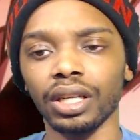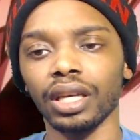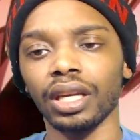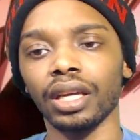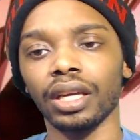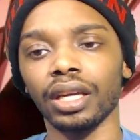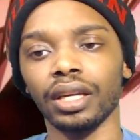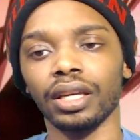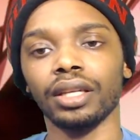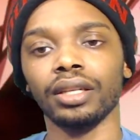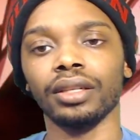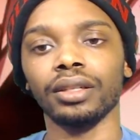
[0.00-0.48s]

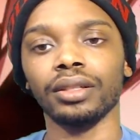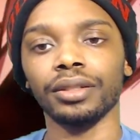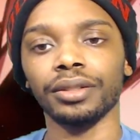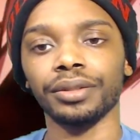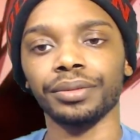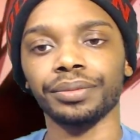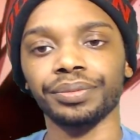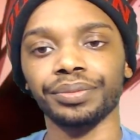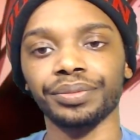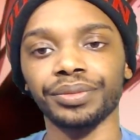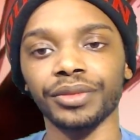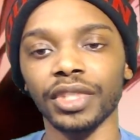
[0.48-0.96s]
And
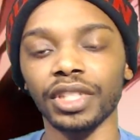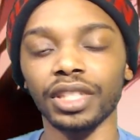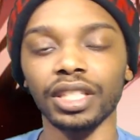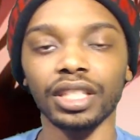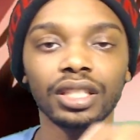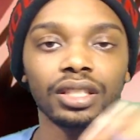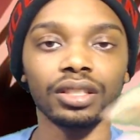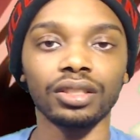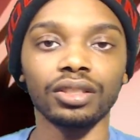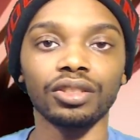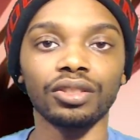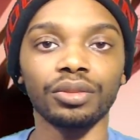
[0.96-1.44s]
then
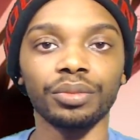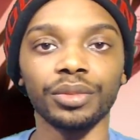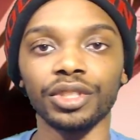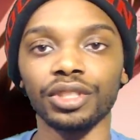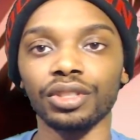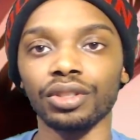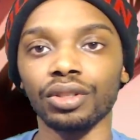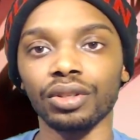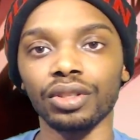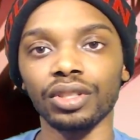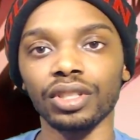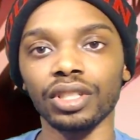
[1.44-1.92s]

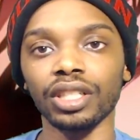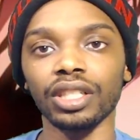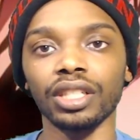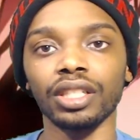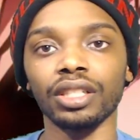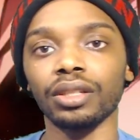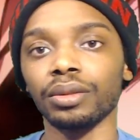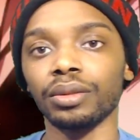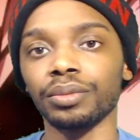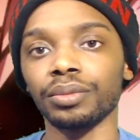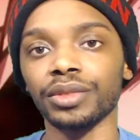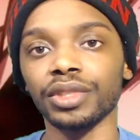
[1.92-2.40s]
Midoriya,
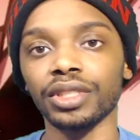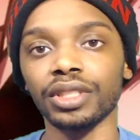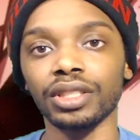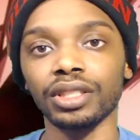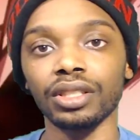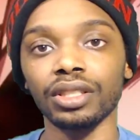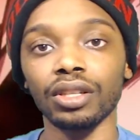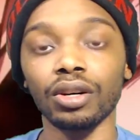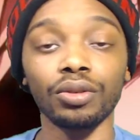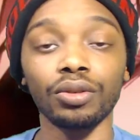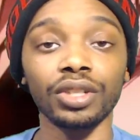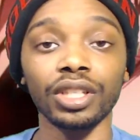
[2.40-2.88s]
him
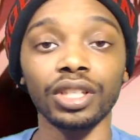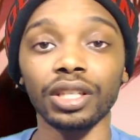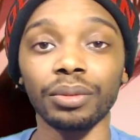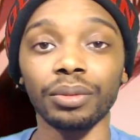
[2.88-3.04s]
holding